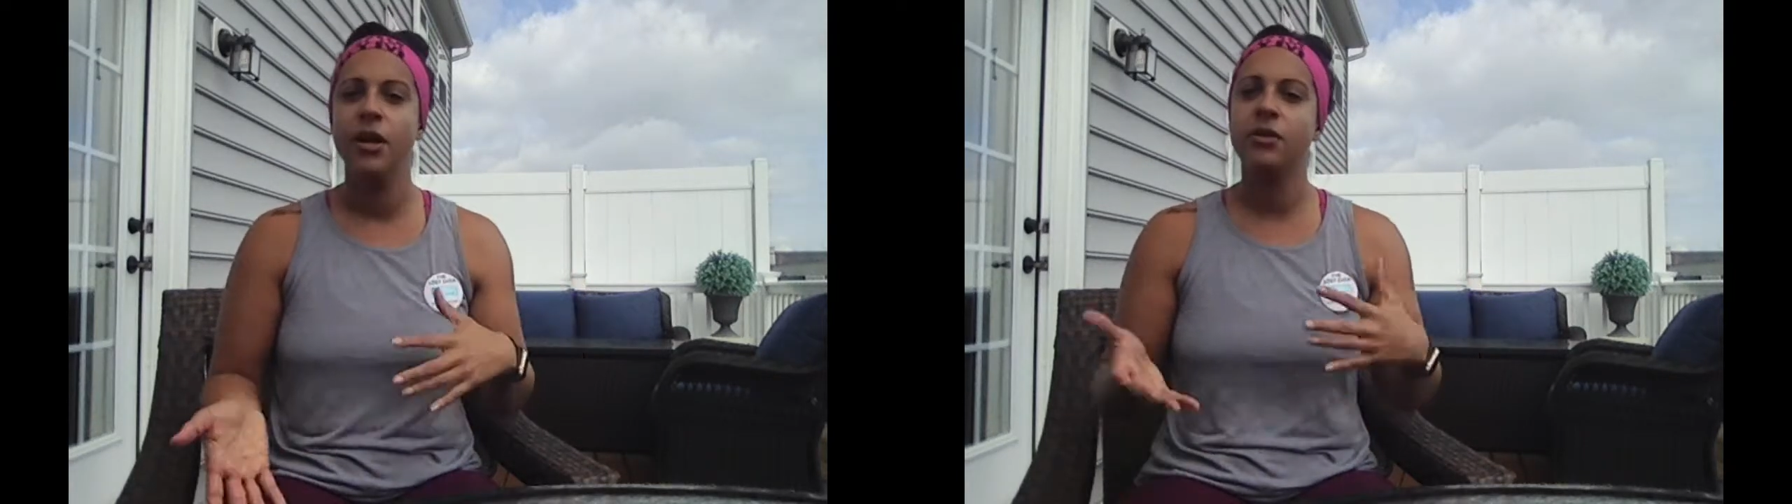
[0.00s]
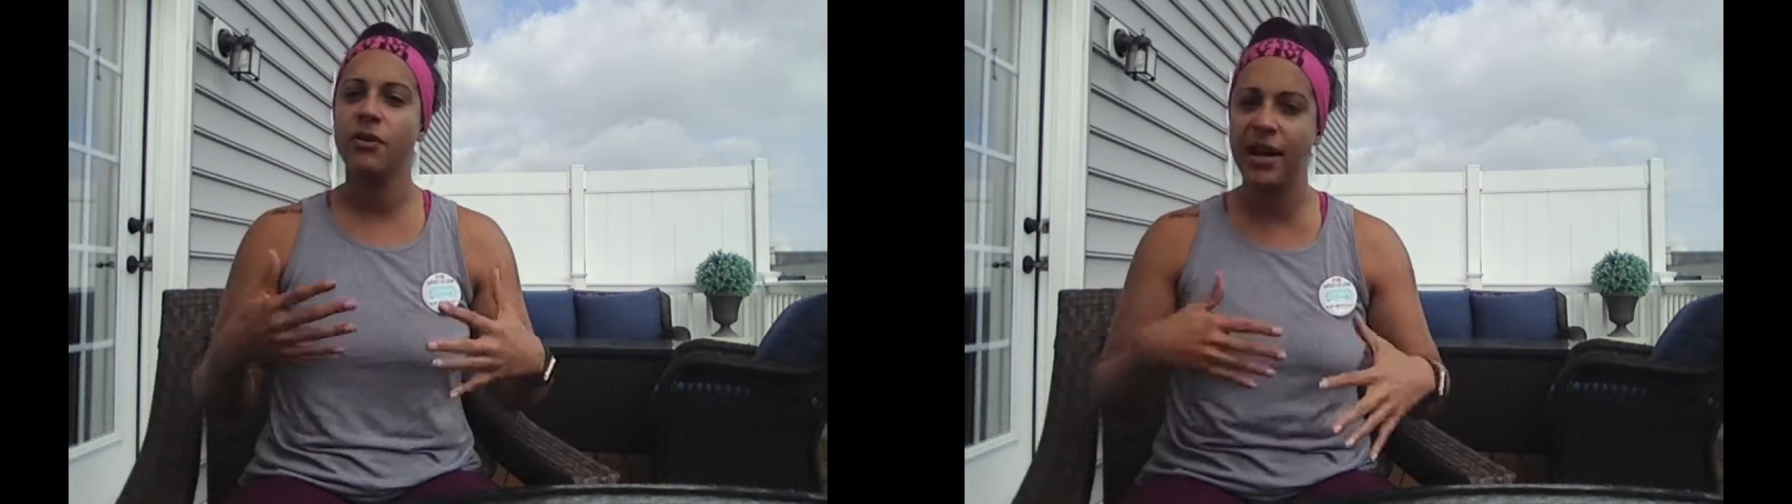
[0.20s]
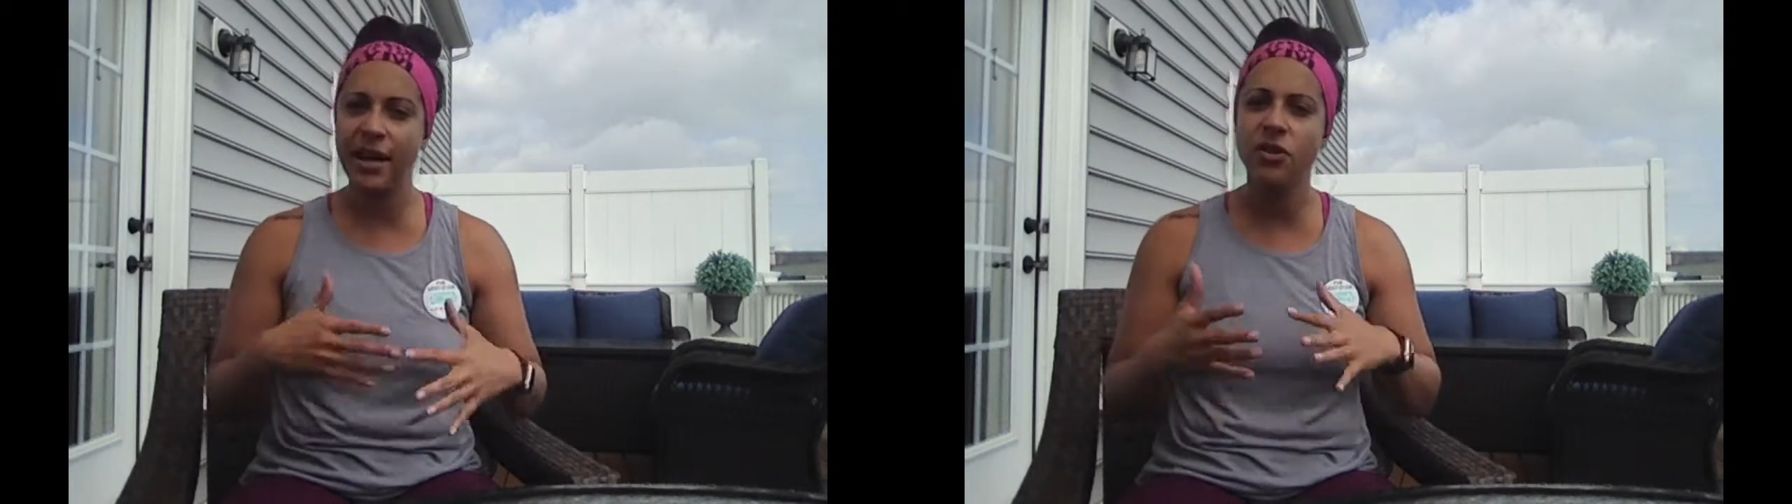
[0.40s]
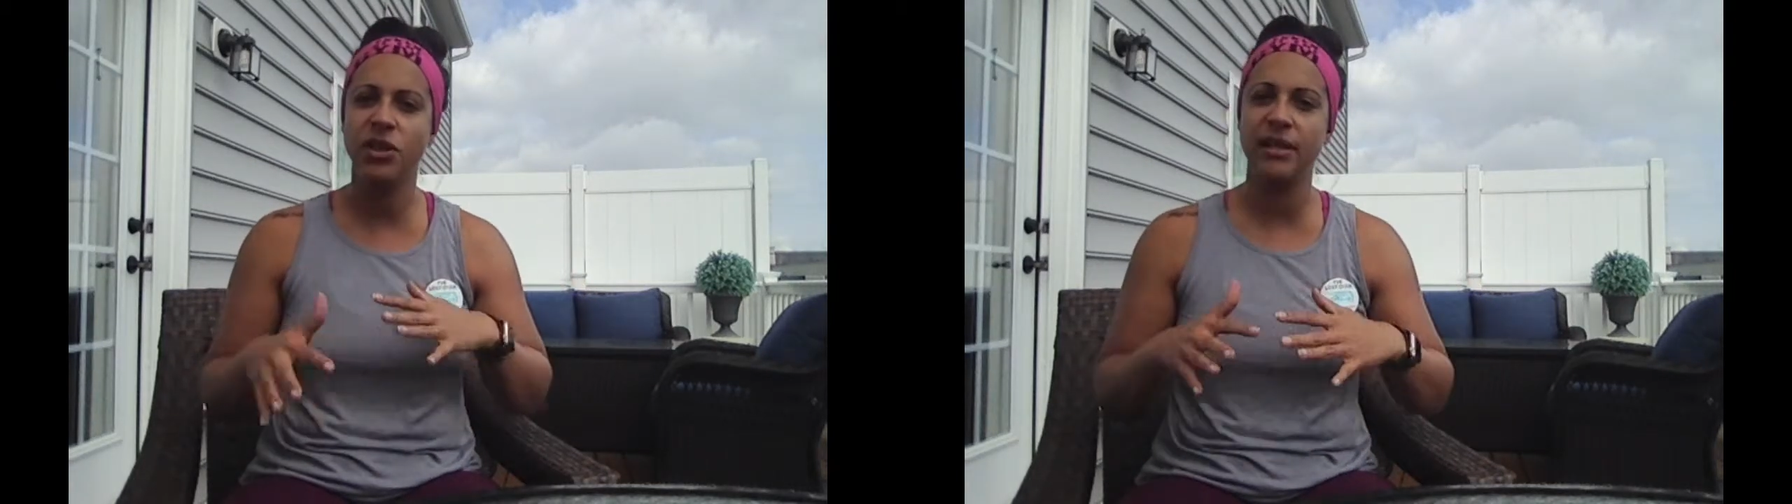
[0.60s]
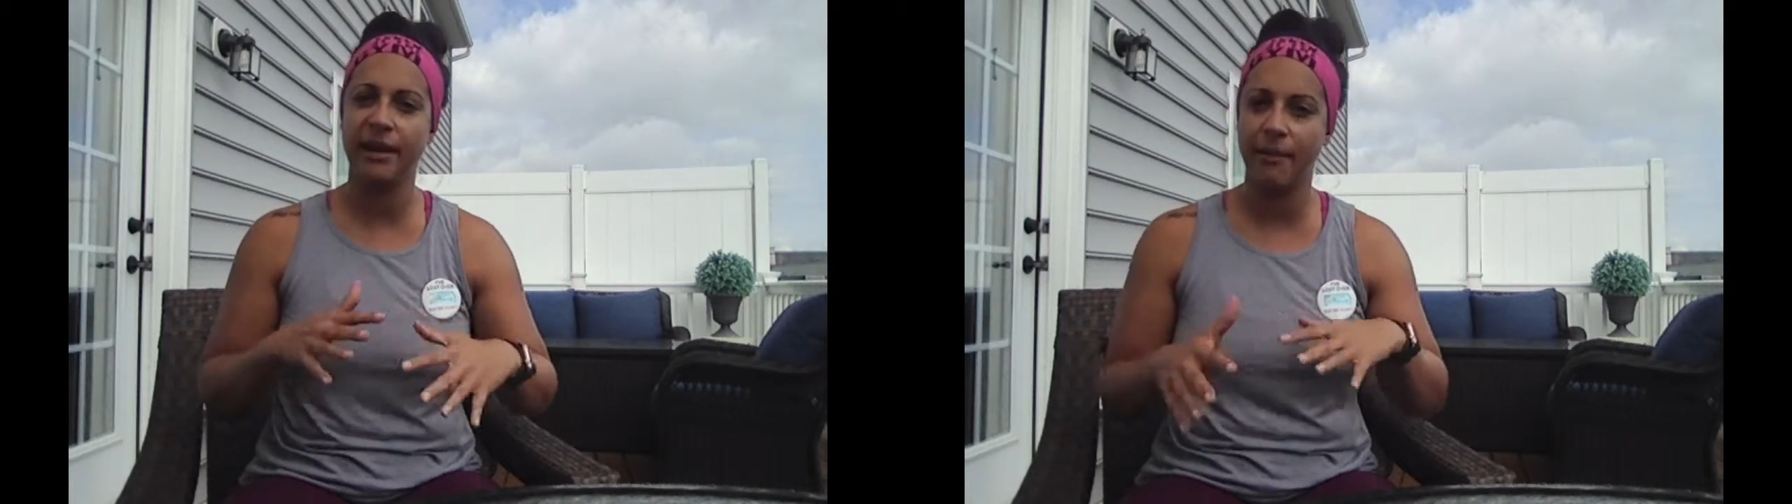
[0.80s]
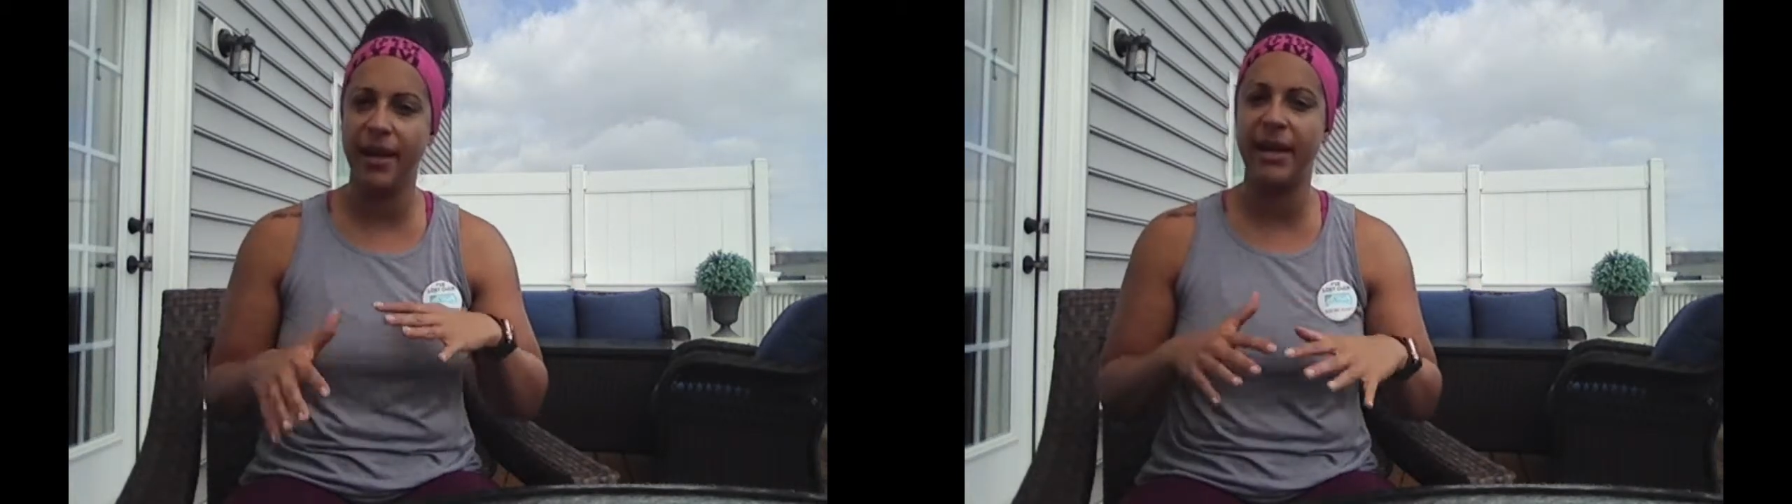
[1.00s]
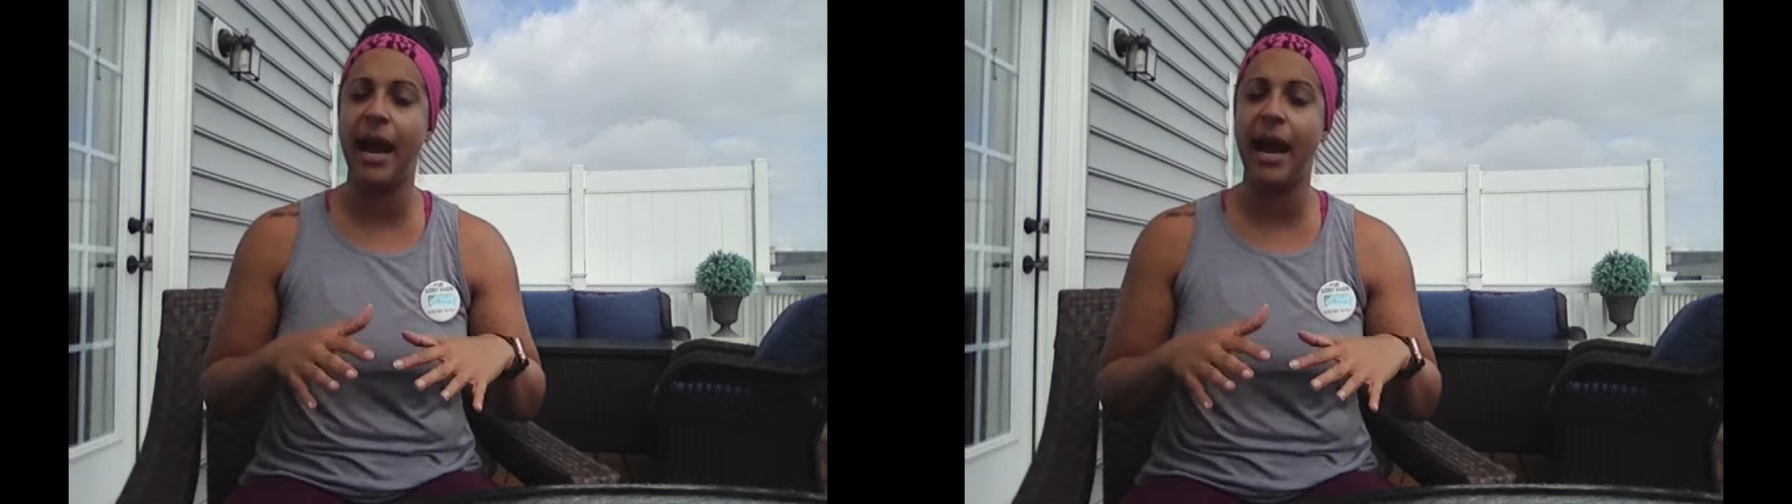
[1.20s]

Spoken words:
So then I usually take about an